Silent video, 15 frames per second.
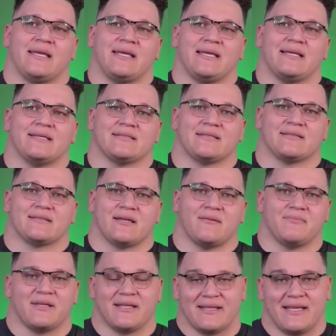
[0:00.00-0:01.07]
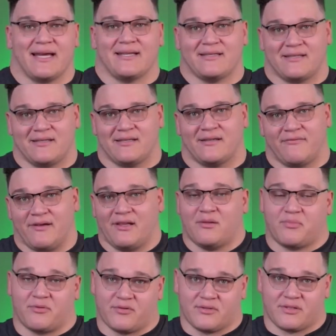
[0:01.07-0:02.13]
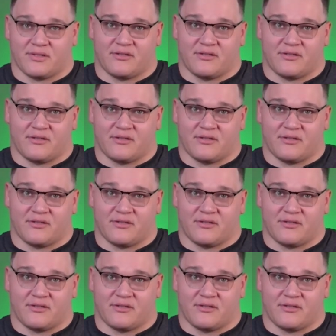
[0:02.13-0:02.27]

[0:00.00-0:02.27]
is something that developers